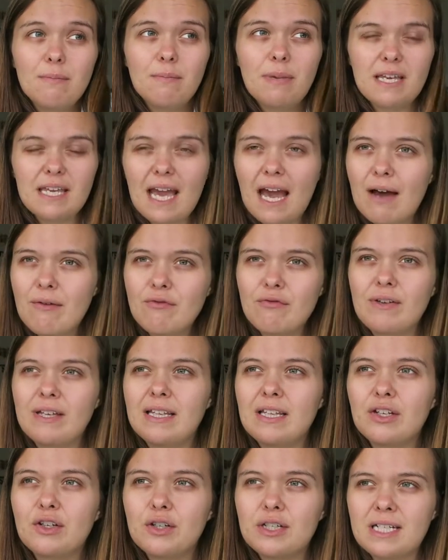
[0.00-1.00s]
But yeah, I'm
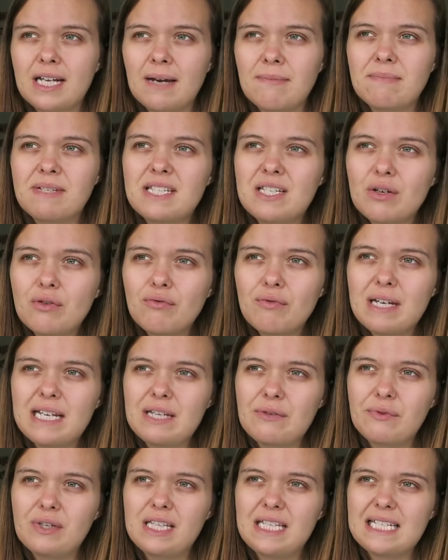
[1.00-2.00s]
feeling good. I'm still
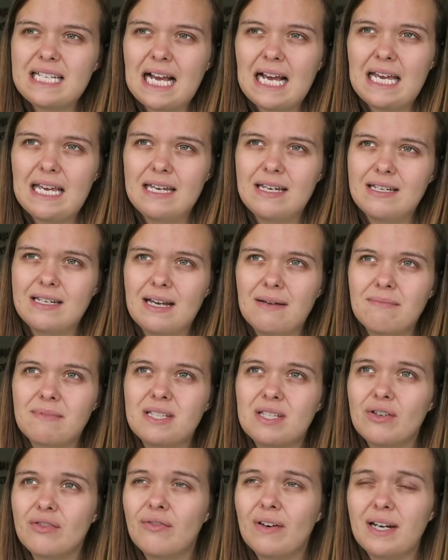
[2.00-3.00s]
really, really tired. I'm
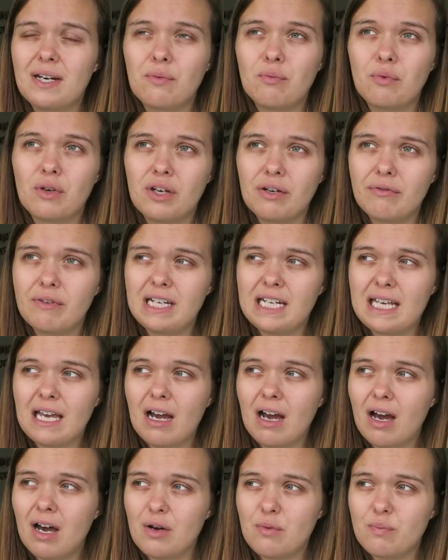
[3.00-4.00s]
still finding work really
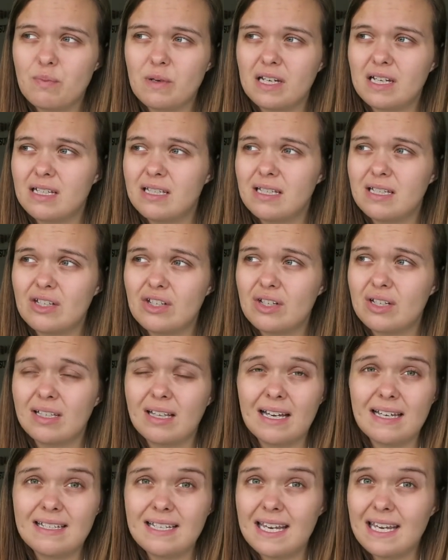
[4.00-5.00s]
hard because it's just,
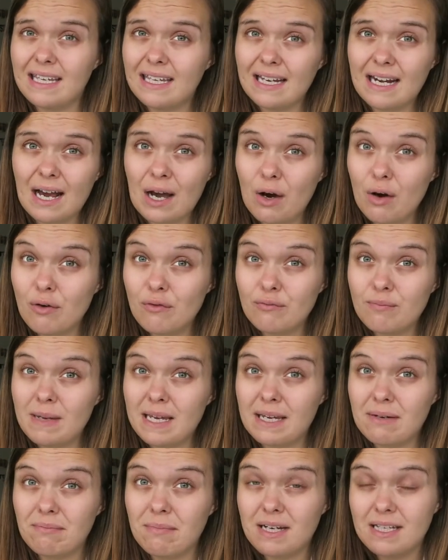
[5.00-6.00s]
like, taken out of
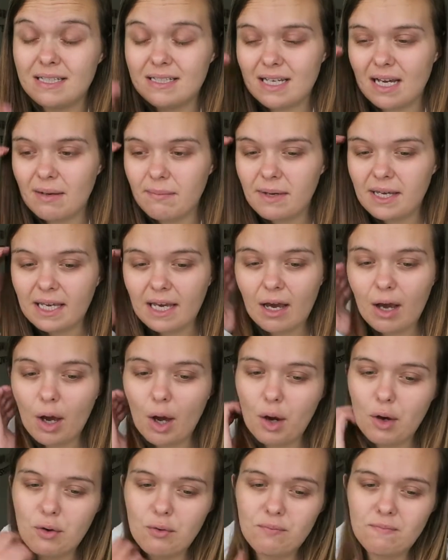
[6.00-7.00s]
me, and by the time I get
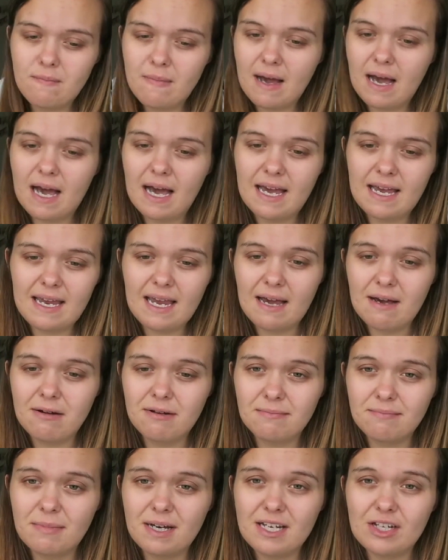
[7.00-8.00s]
home, I
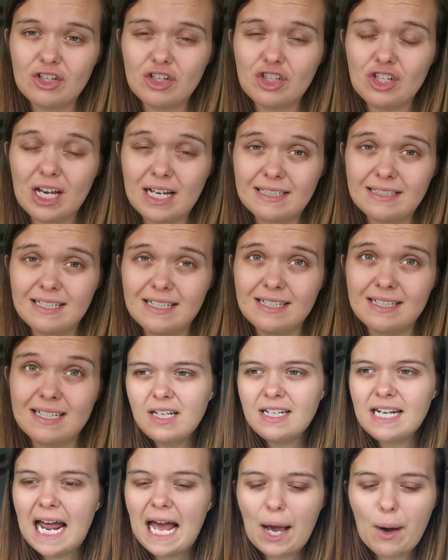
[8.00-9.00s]
am shattered.
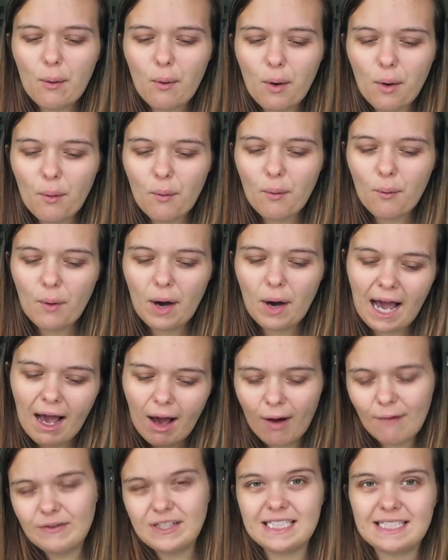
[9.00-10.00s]
Now,
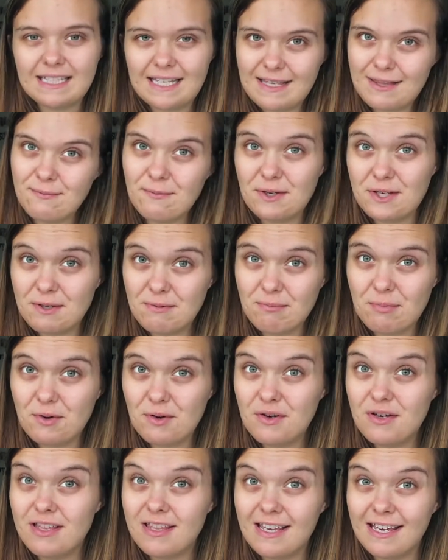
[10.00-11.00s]
obviously, the most
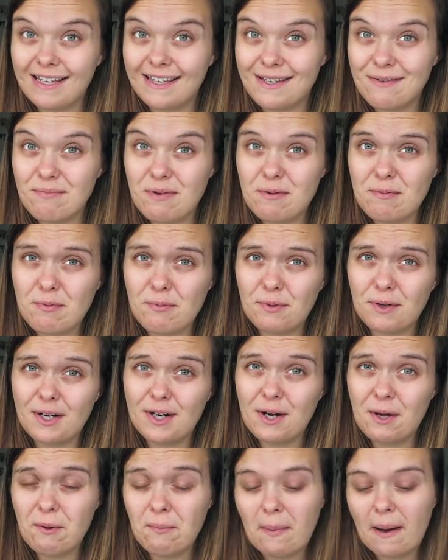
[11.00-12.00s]
important thing that people want to
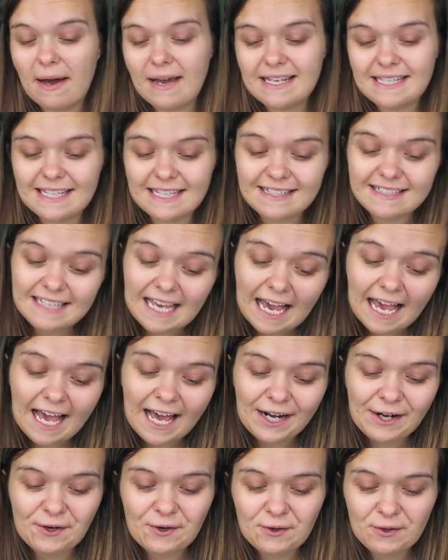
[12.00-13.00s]
know about is the
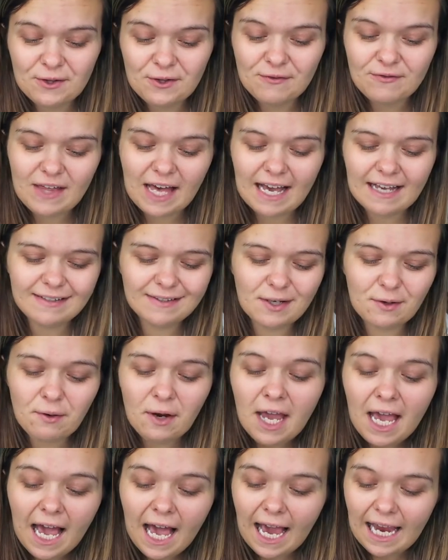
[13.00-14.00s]
scan and all of that. So
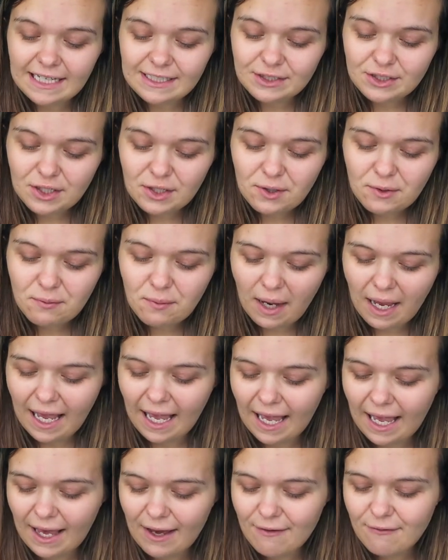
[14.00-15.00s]
I do
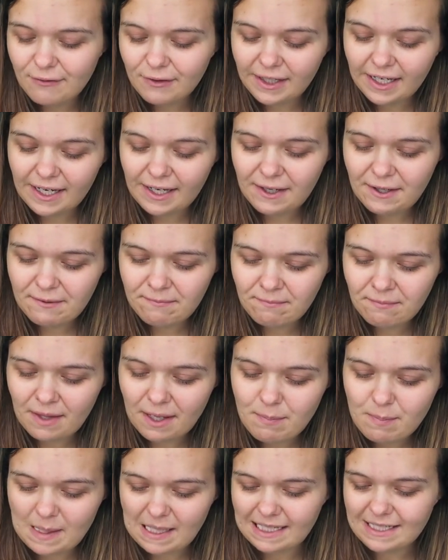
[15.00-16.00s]
have um,
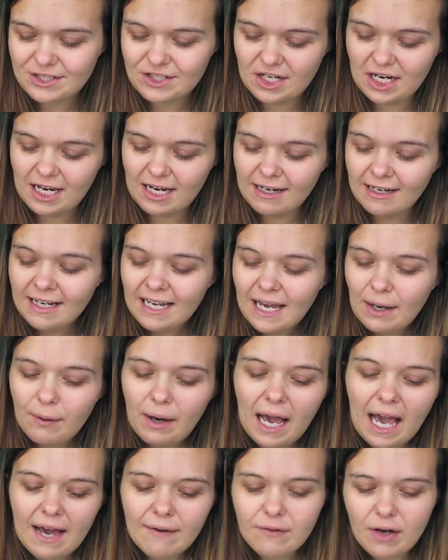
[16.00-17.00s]
a picture.
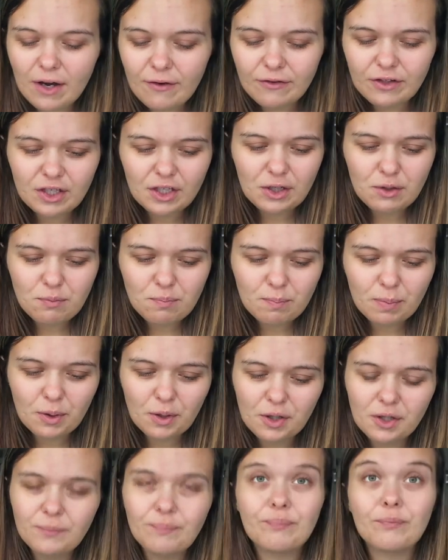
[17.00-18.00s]
Well, I have a few,
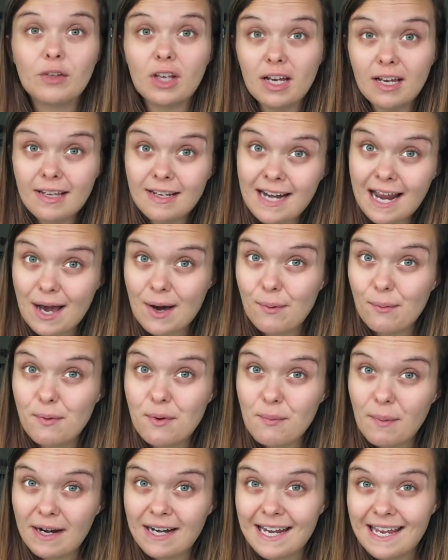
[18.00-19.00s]
but now we
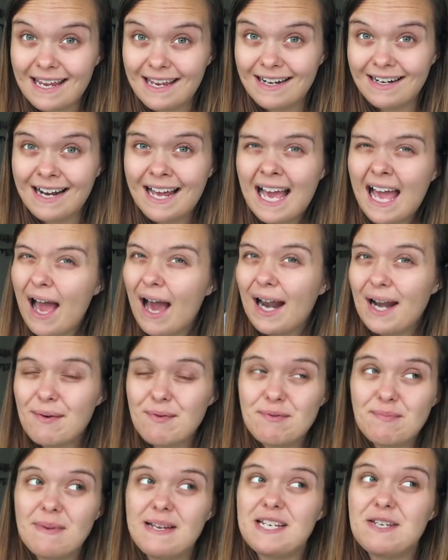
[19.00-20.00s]
went in and I
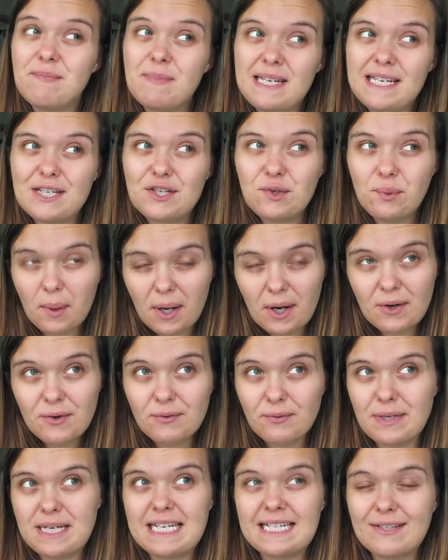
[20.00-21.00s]
was meant to be twelve
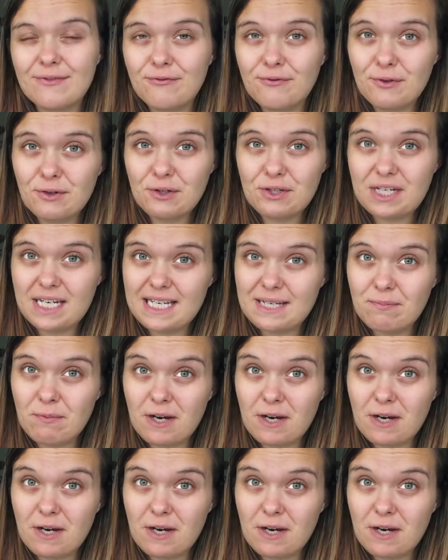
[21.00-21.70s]
weeks and four days